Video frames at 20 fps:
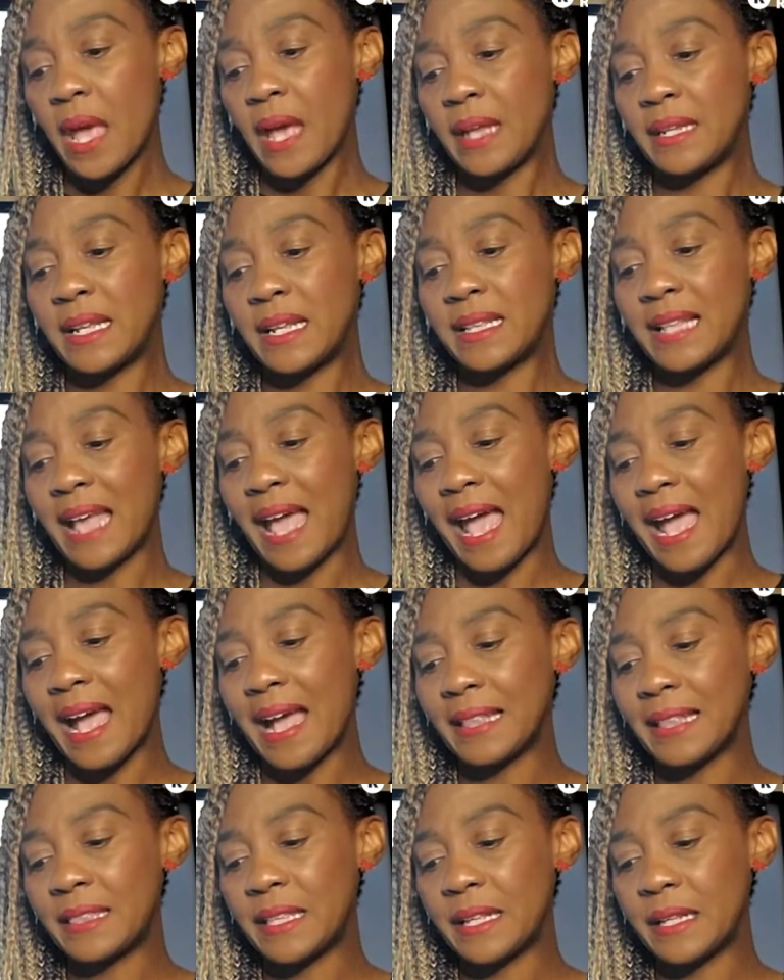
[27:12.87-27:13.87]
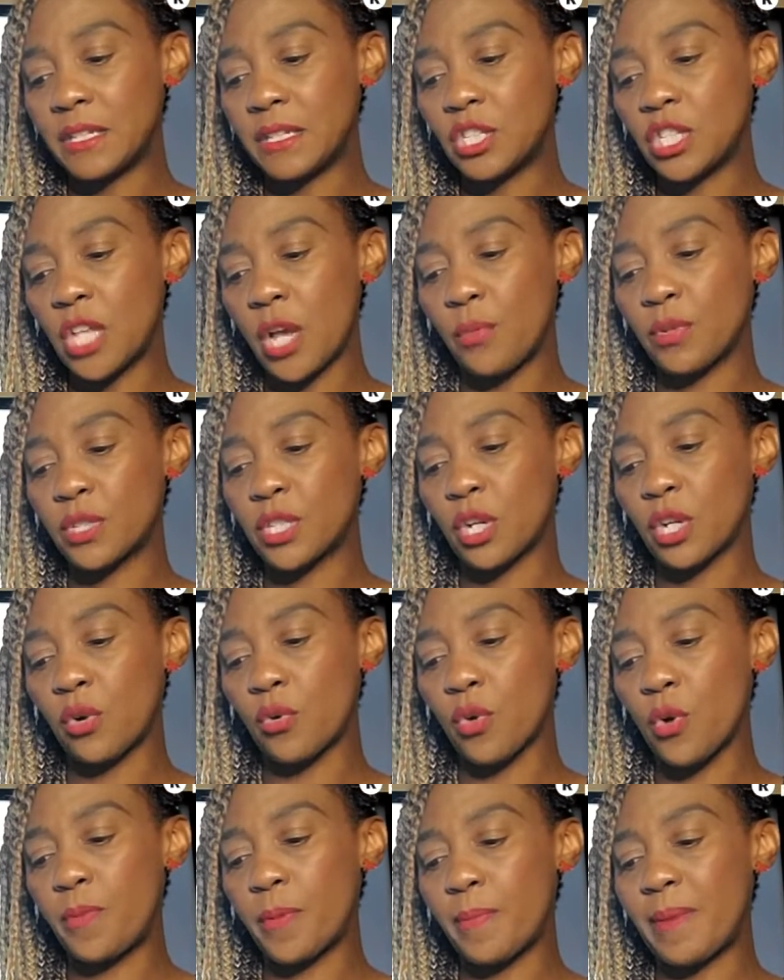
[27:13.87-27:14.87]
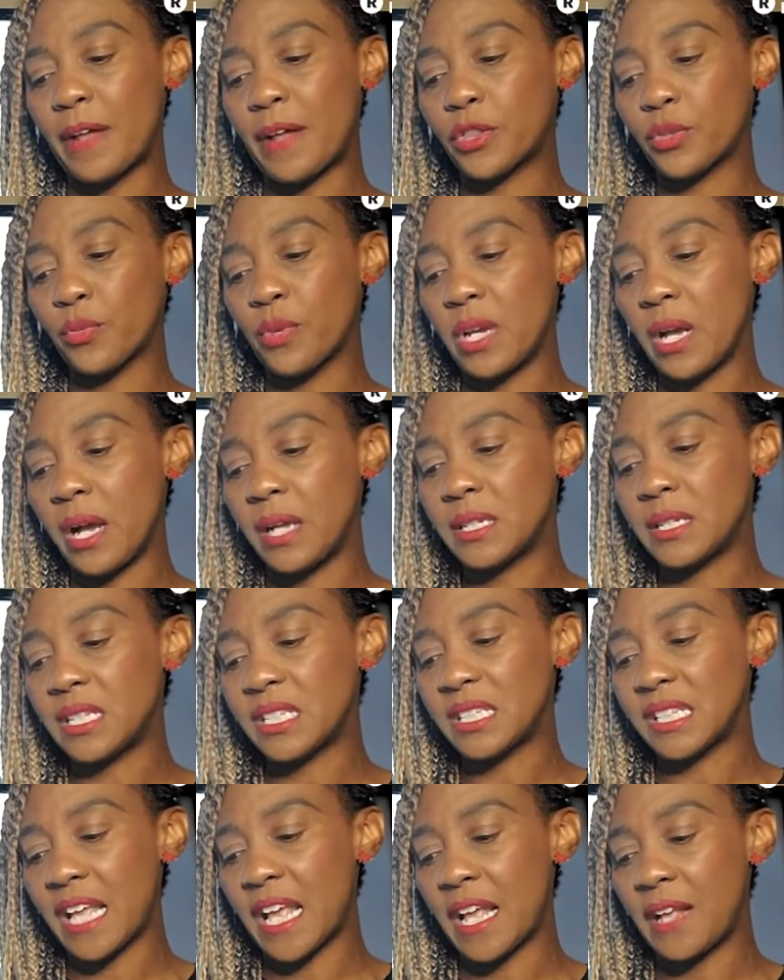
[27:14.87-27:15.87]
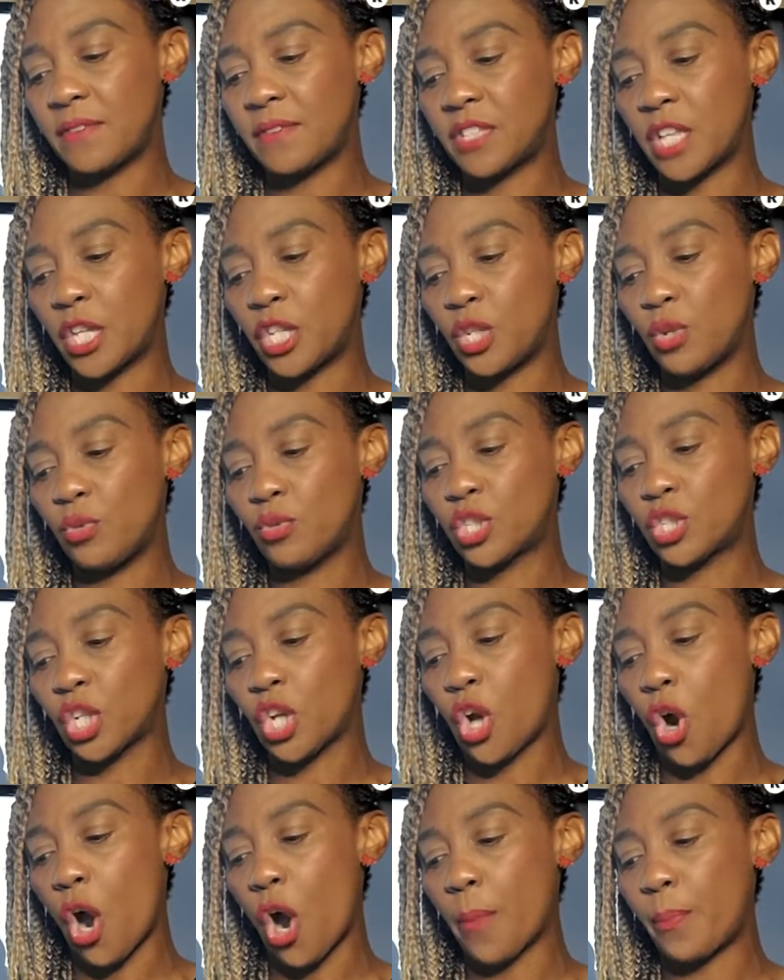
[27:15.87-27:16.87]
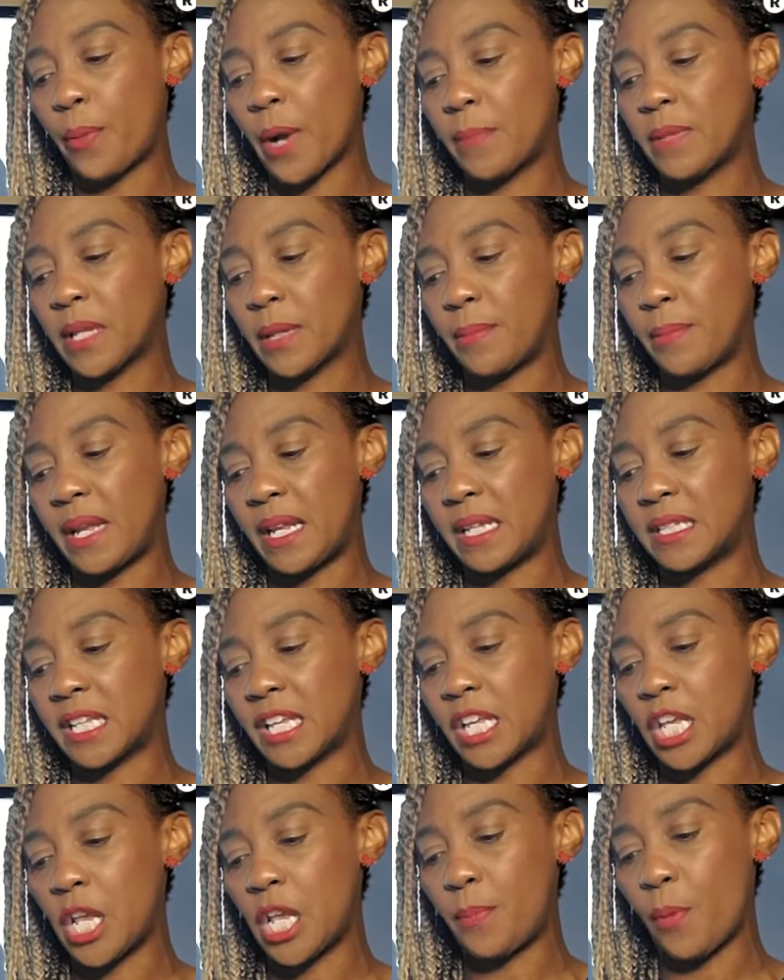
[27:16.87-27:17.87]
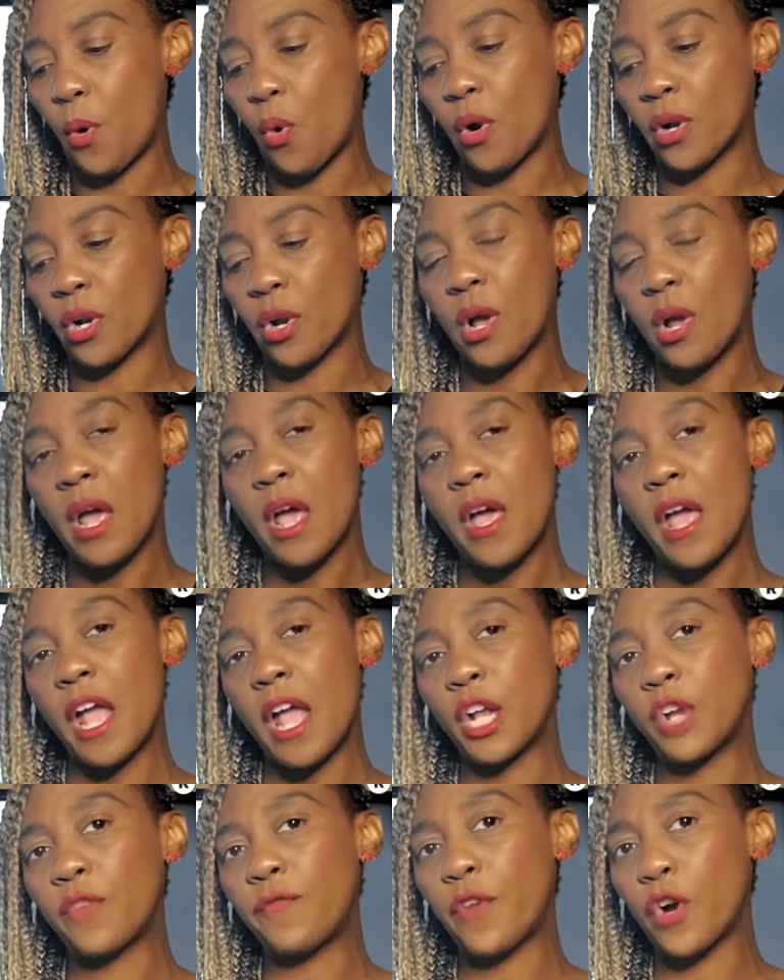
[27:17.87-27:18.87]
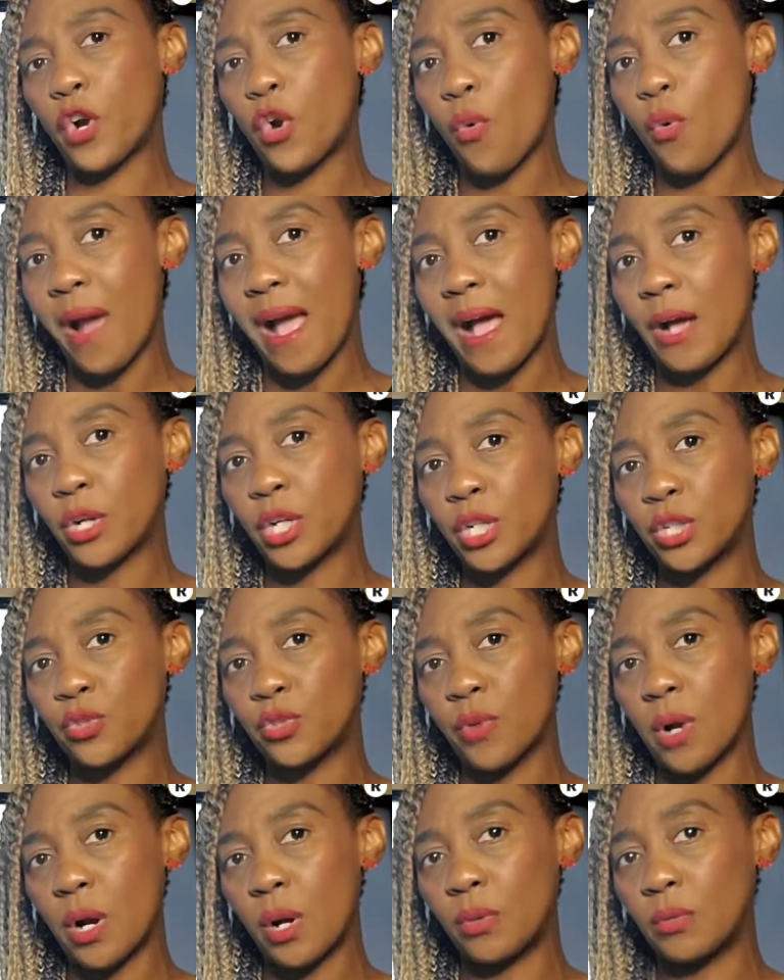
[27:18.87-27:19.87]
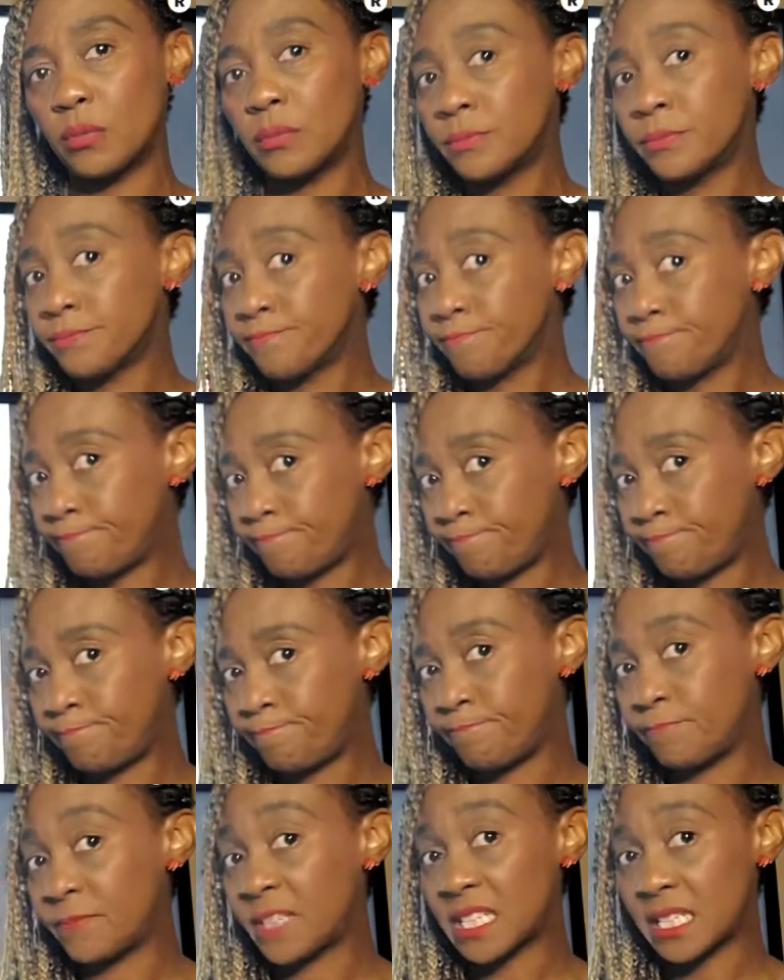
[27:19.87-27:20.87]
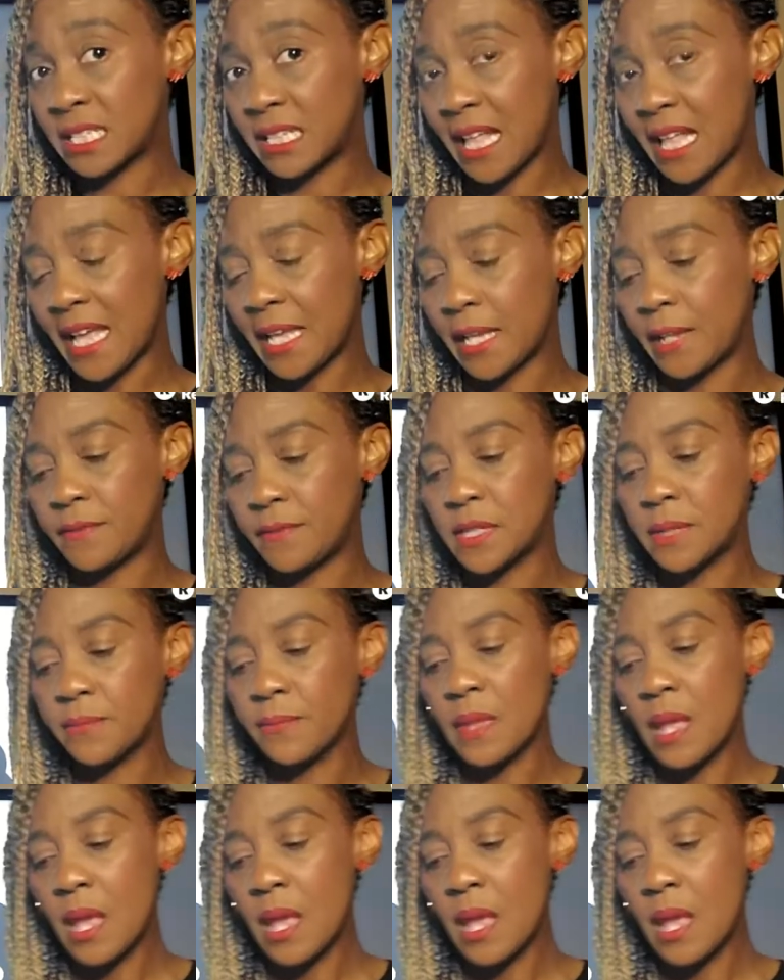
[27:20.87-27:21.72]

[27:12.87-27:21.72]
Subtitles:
And in Athens, there was a group of about 300 slaves that used to guard public meetings and keep order and for crowd control. The slaves.